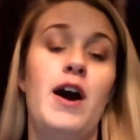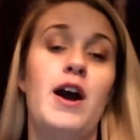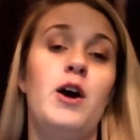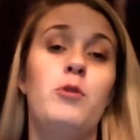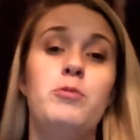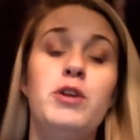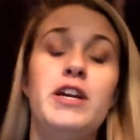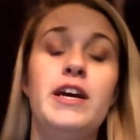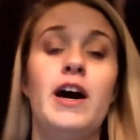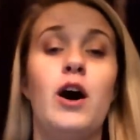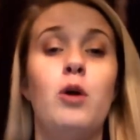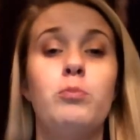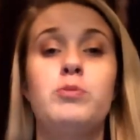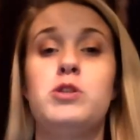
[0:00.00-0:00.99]
I hope that it
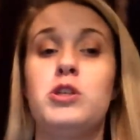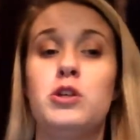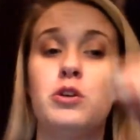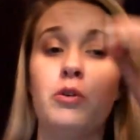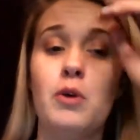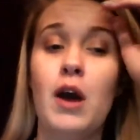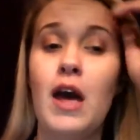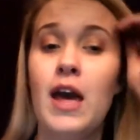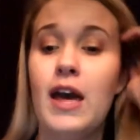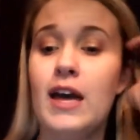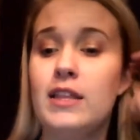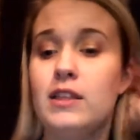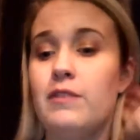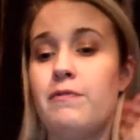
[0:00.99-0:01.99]
helps you
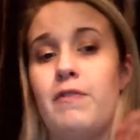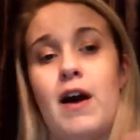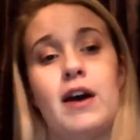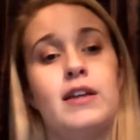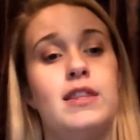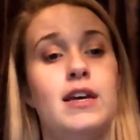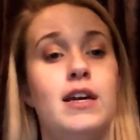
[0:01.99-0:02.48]
in the fact